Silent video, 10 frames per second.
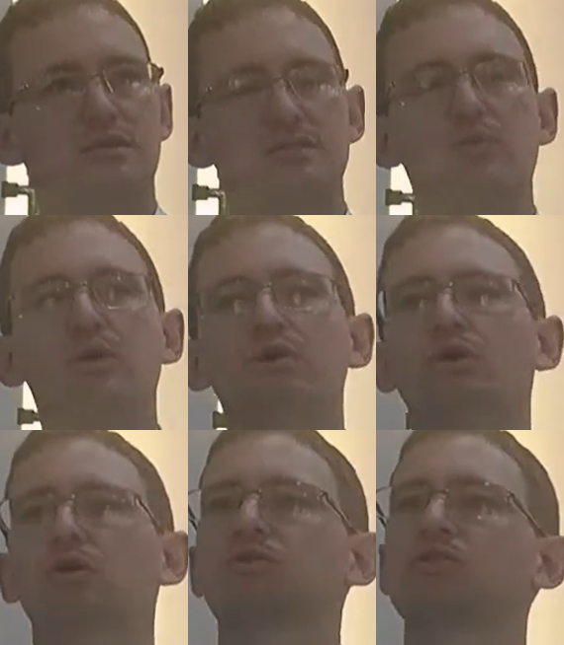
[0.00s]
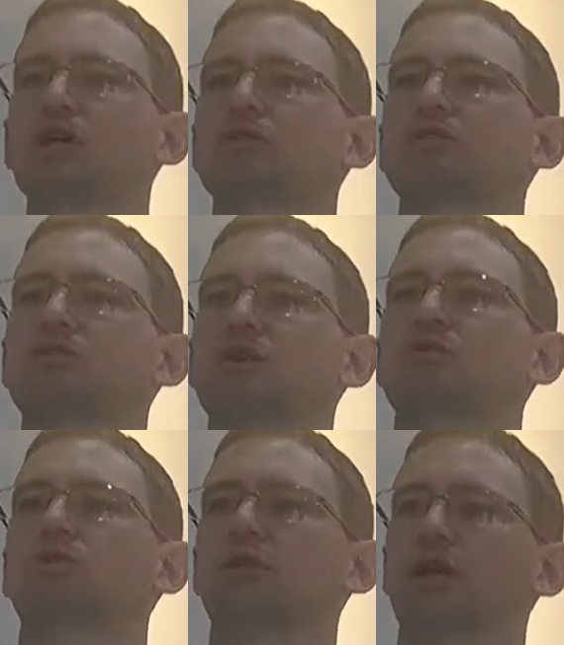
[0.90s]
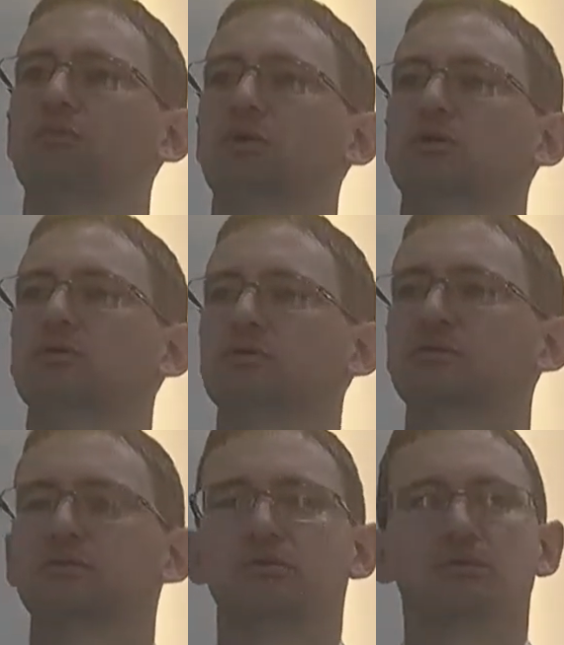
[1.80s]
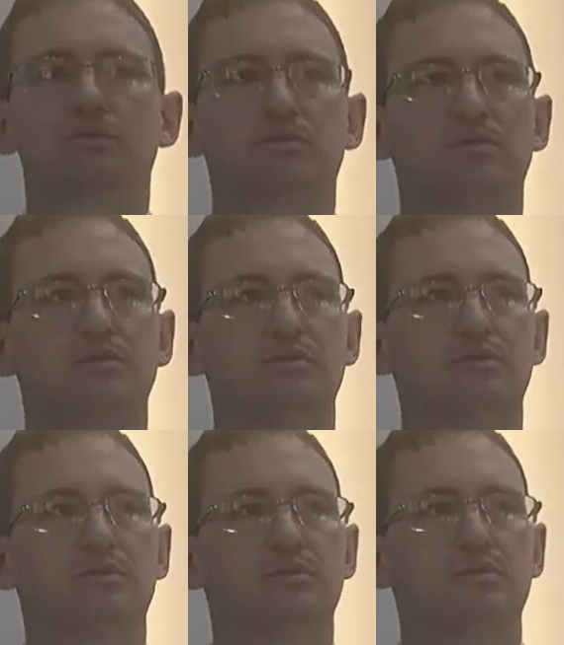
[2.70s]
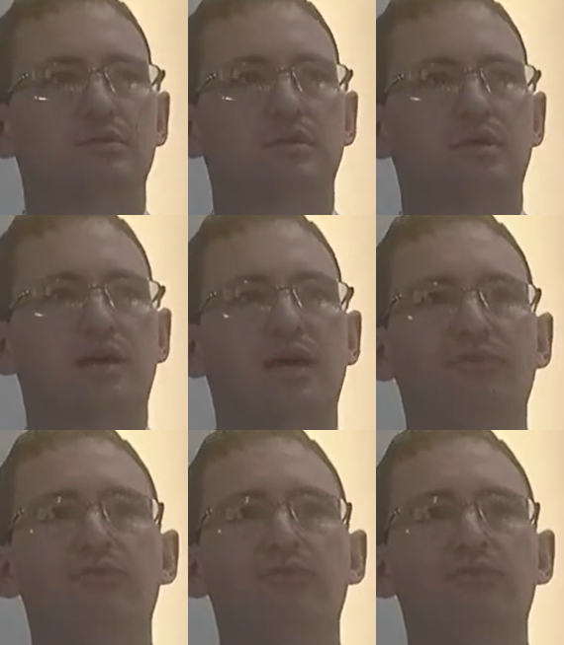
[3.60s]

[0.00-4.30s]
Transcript: Is that we're not just a social club. And